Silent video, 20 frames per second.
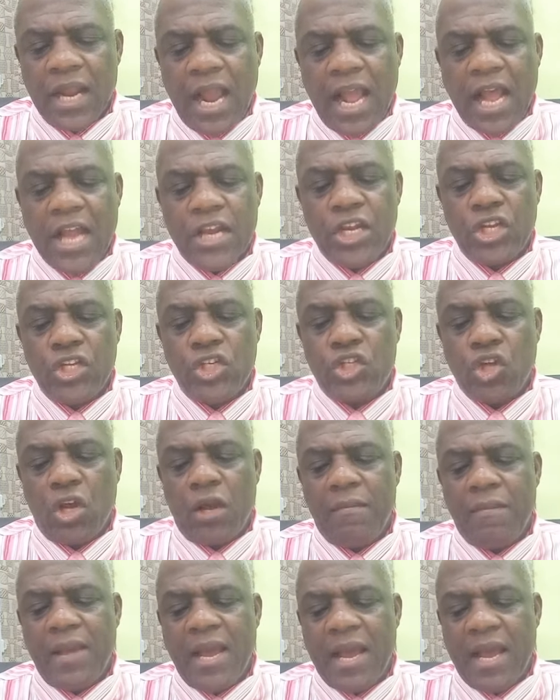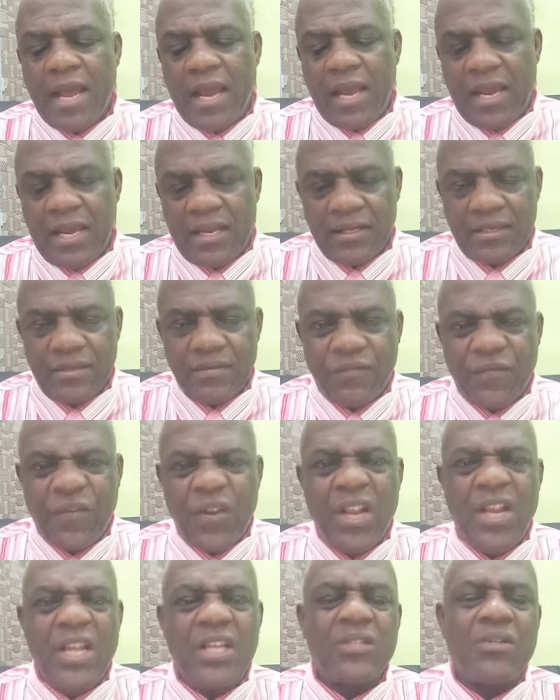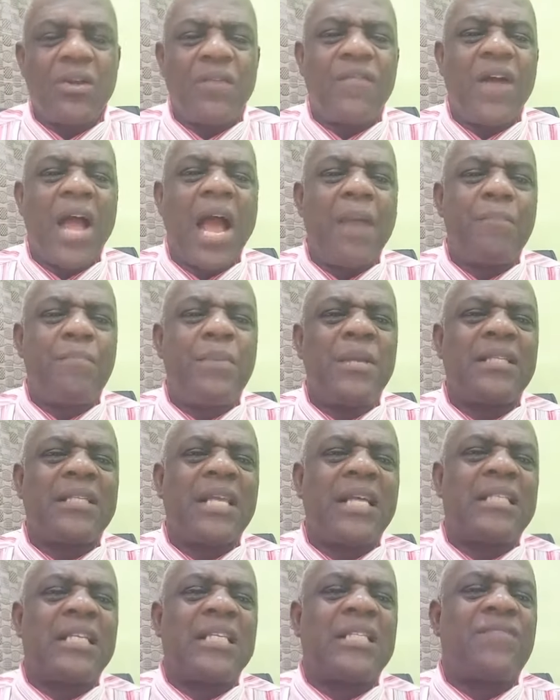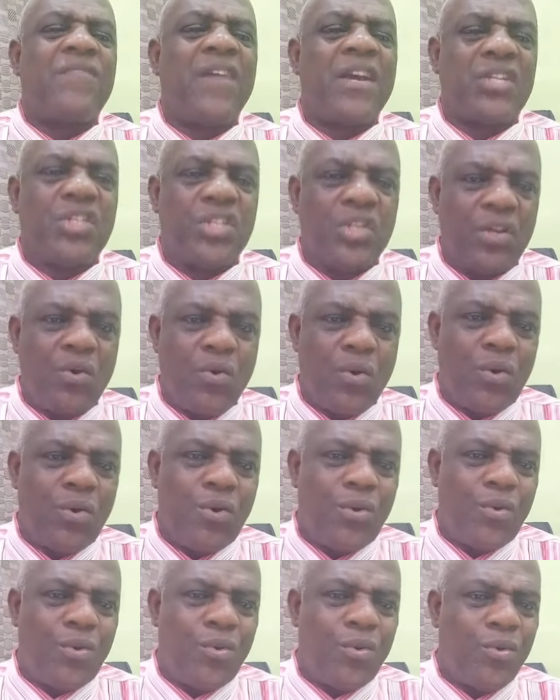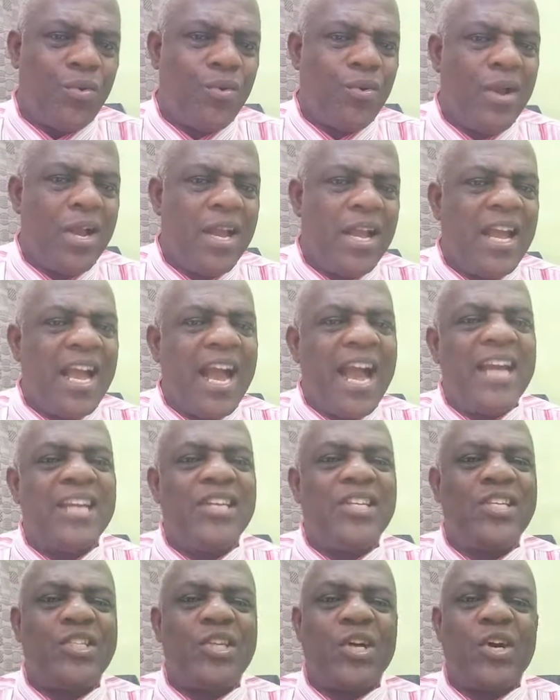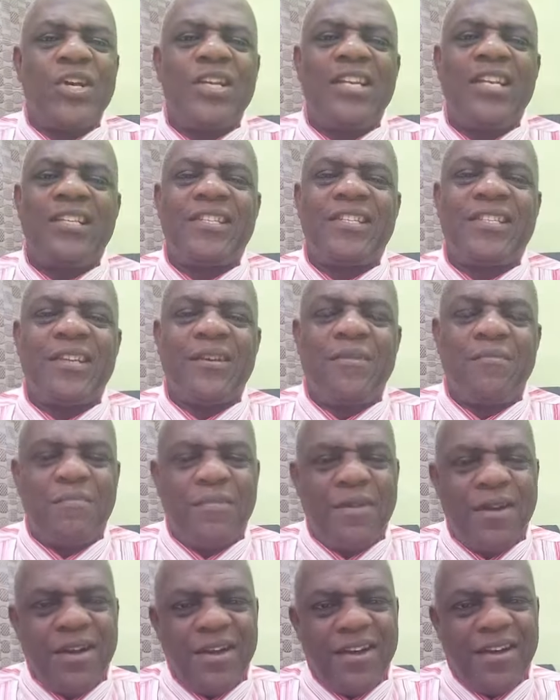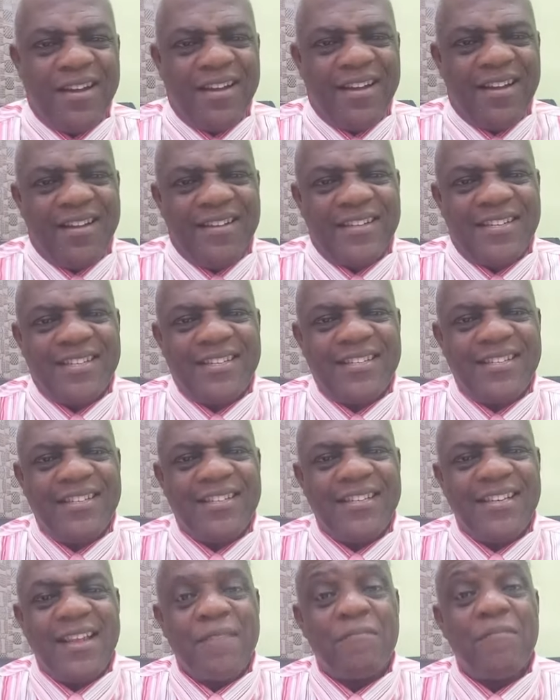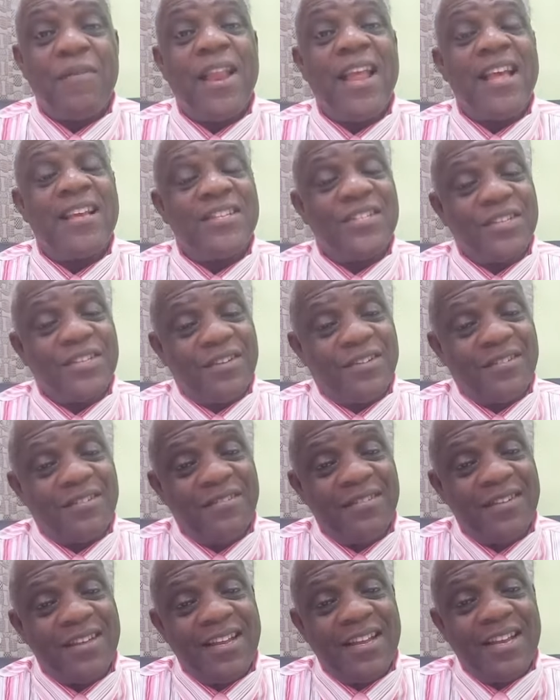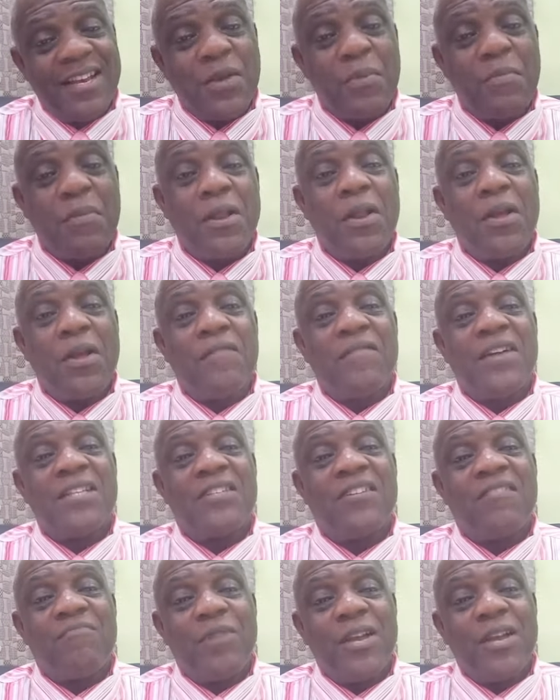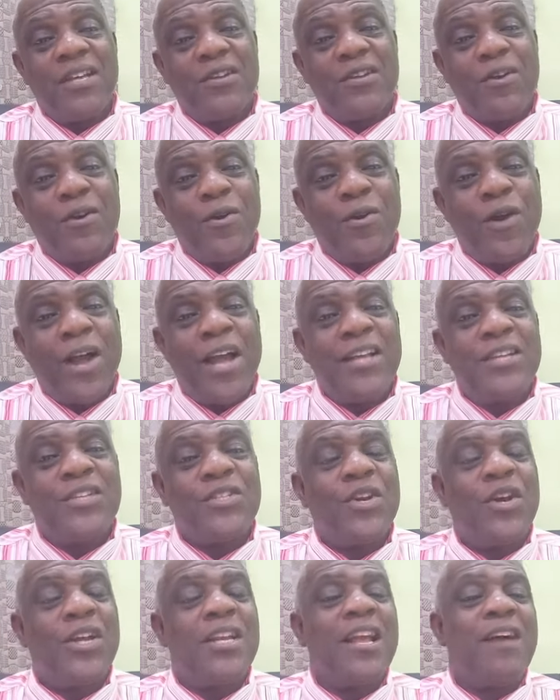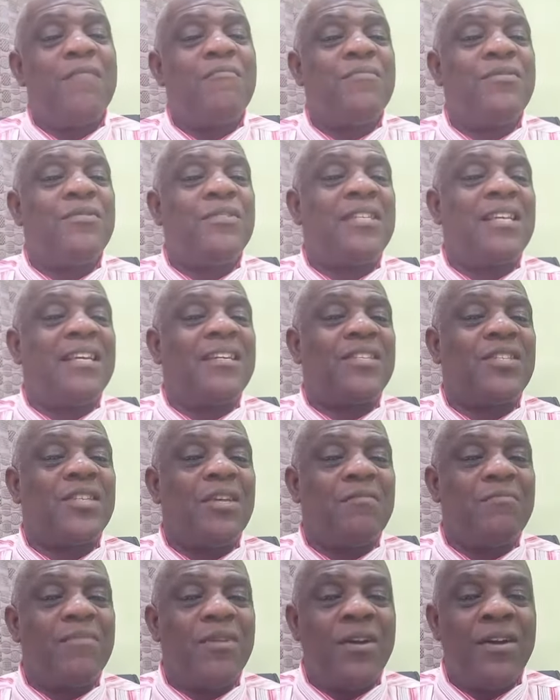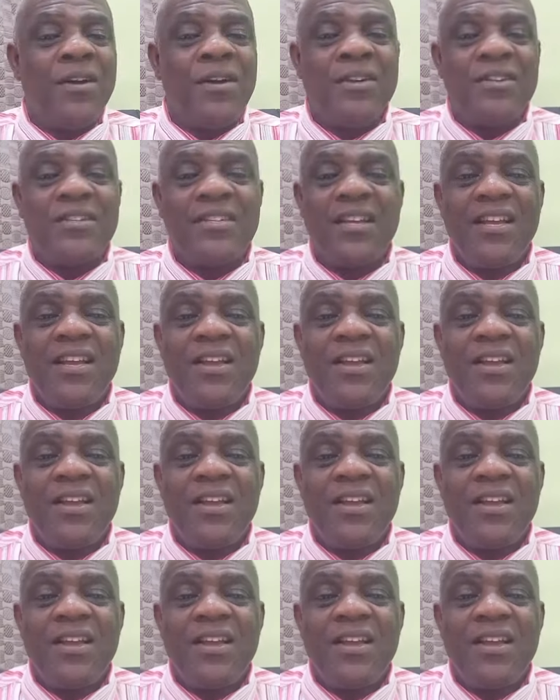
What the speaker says: and enjoyment. Feelings of happy satisfaction. Oh, I enjoyed it so much. The pleasure. There'll be lovers of pleasure. Oh, I enjoyed that music so much.